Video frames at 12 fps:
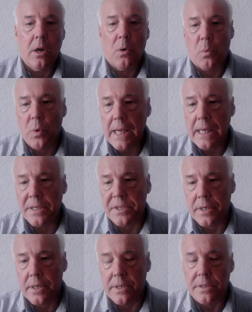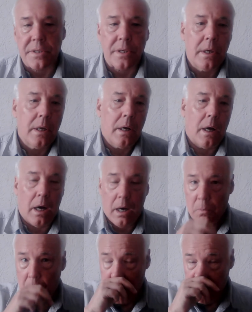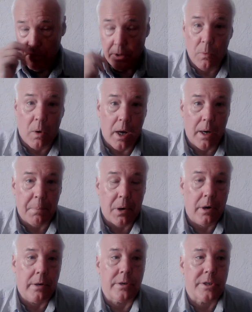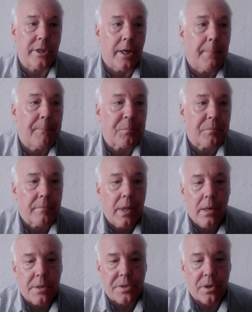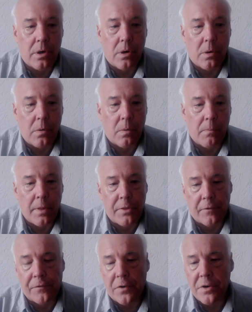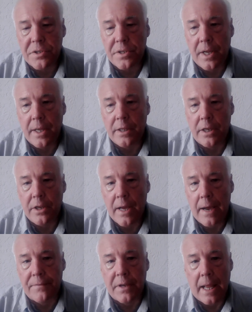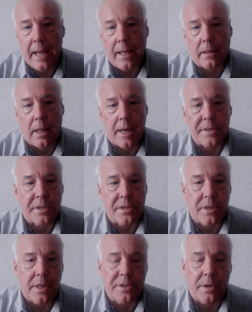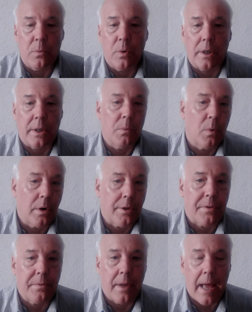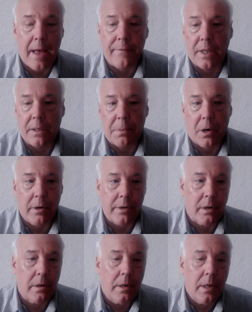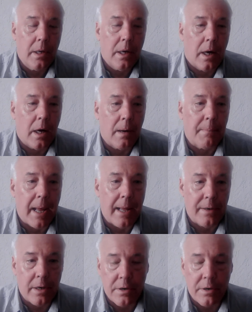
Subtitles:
reasons why you would want a partnership. So the first thing that you have to analyze is it really worth having a partner? And